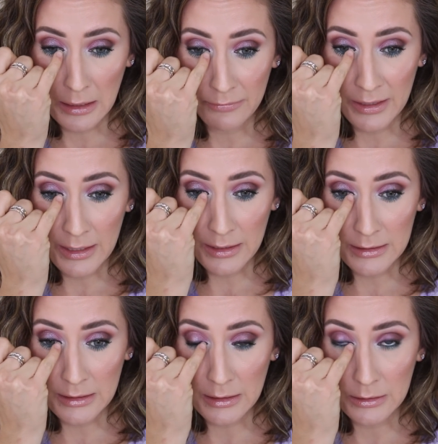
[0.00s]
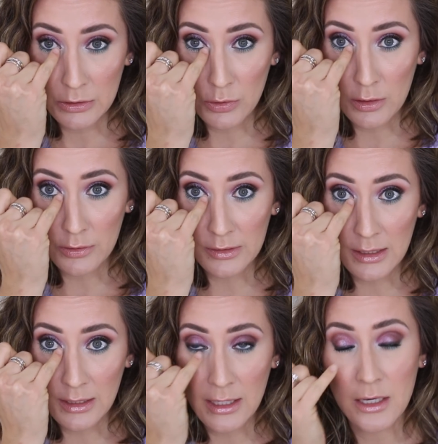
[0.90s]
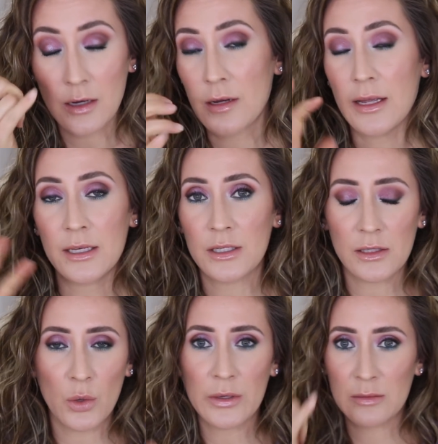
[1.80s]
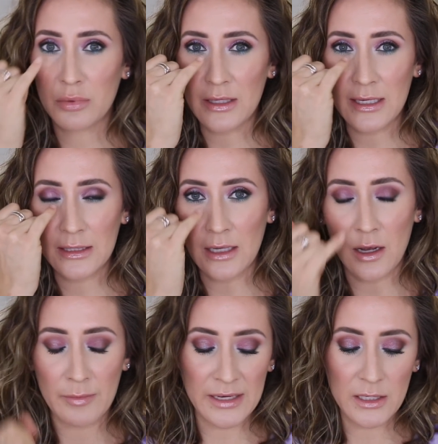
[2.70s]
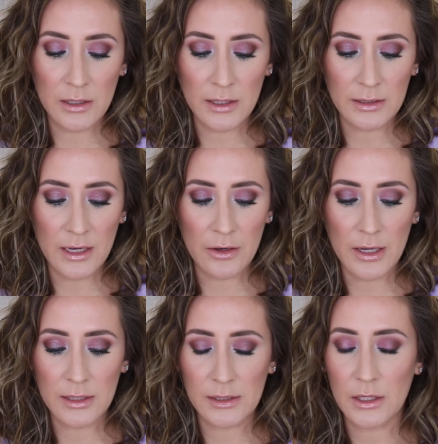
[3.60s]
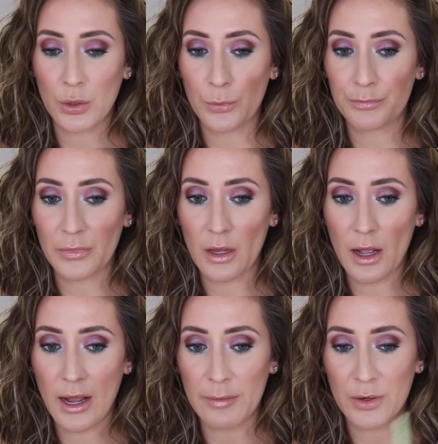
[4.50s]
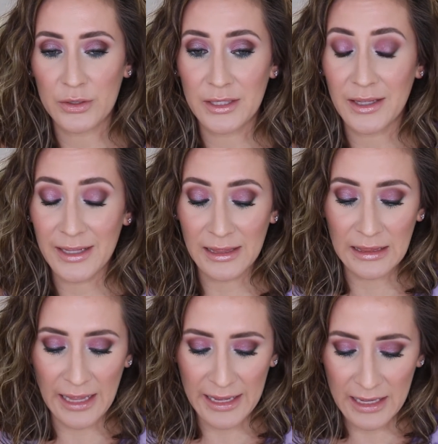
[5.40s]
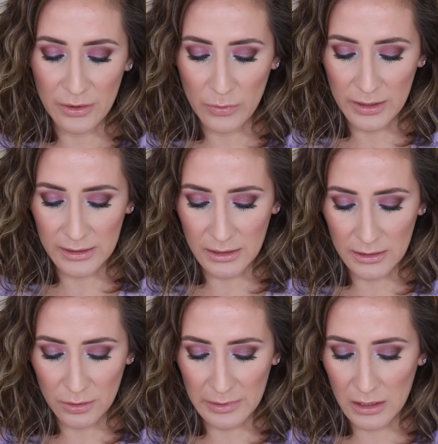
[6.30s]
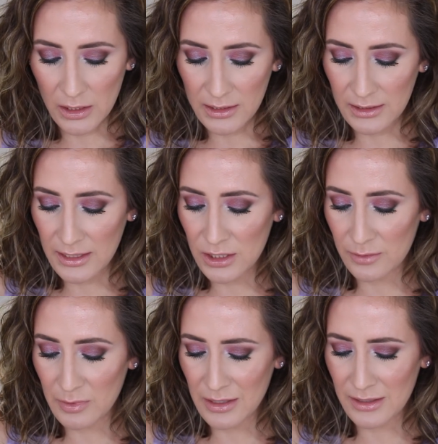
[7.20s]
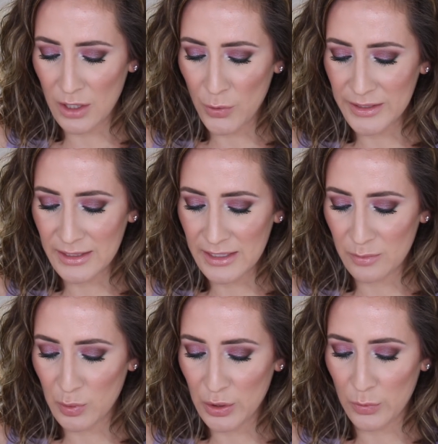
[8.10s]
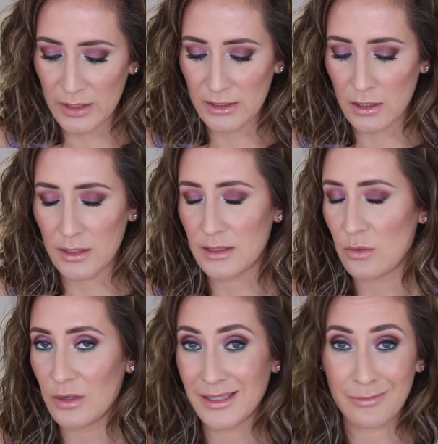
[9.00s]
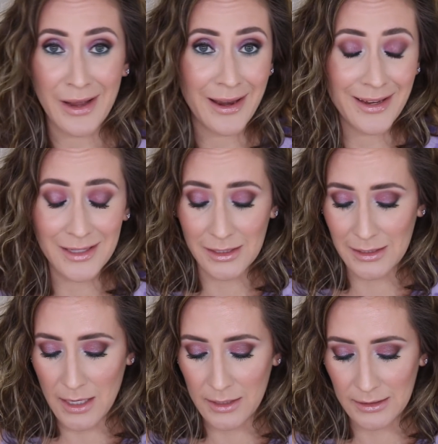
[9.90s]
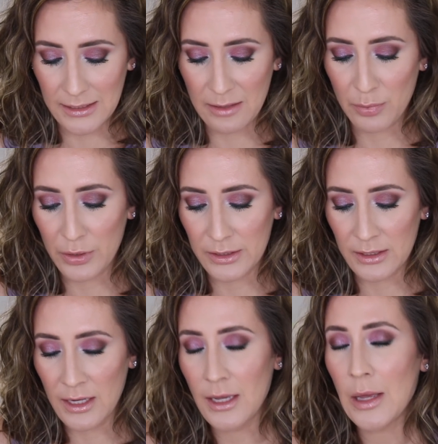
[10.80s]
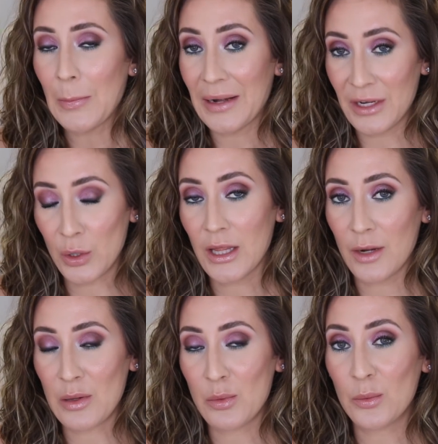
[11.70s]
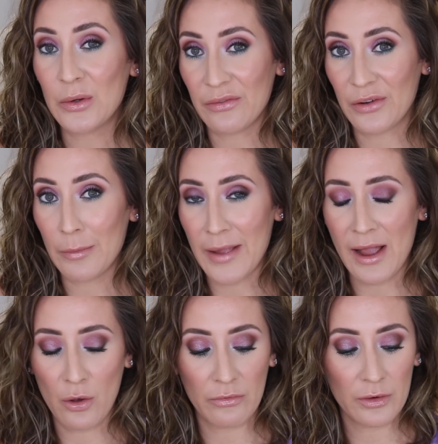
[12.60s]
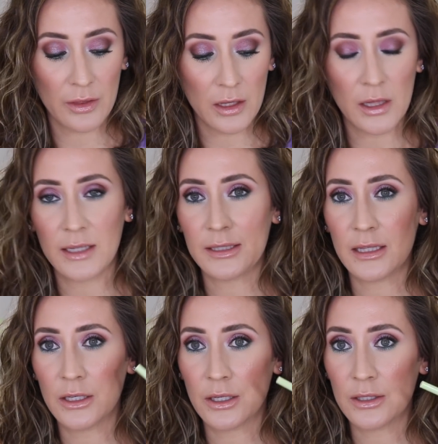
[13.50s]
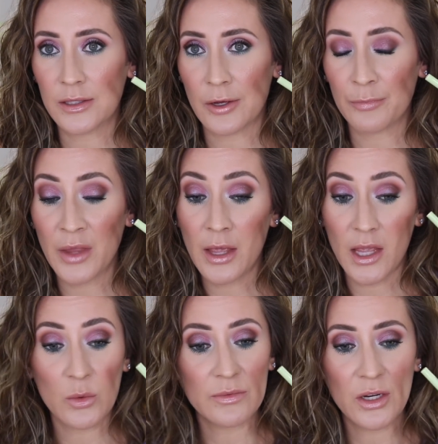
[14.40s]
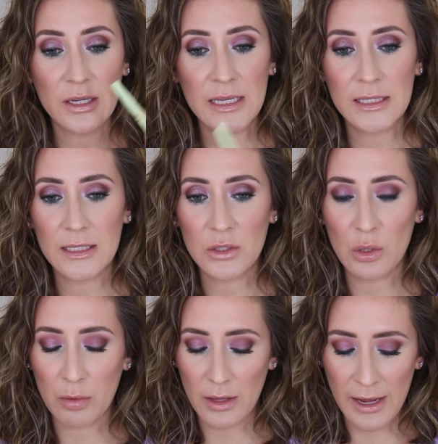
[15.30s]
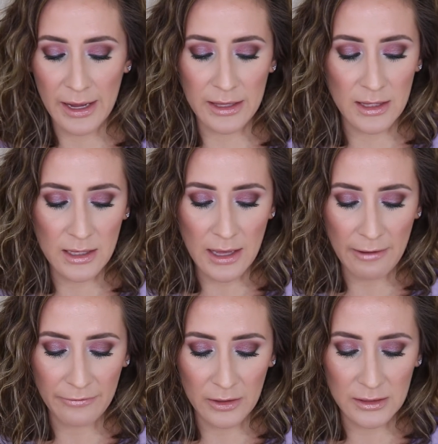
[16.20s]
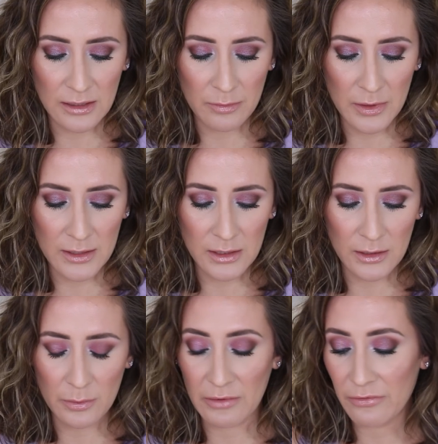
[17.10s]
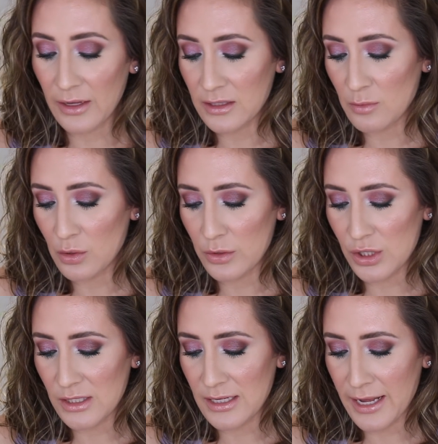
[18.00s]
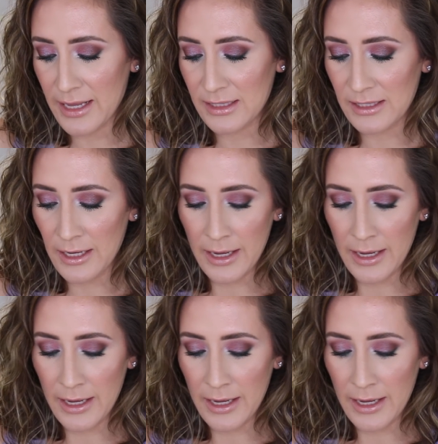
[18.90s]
if I get it too close in here, it just always bleeds on my tear duct area. So I personally like it when it's a little bit glossy just because it always stays put when it's glossy. When it's matte, it does not stay put. But I know a lot of people prefer matte over the glossy look, so it was very easy to apply. The felt tip is a little bit flexible, which is nice,